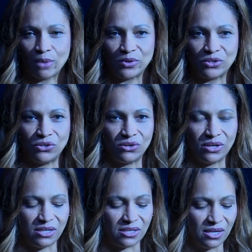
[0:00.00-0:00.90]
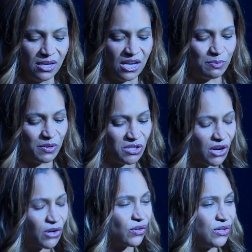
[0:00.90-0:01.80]
opportunities is
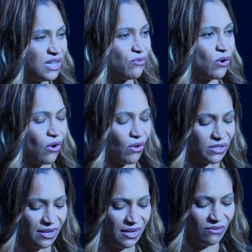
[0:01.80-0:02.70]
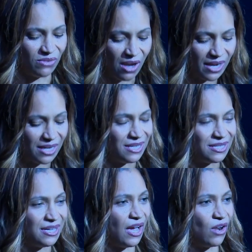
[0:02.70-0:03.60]
particularly difficult, not
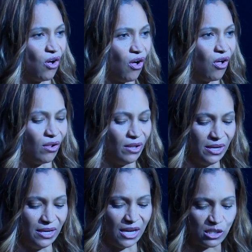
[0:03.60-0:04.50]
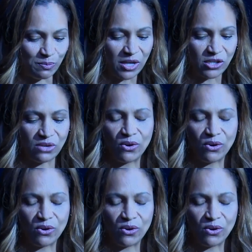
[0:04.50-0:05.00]
easy at all, especially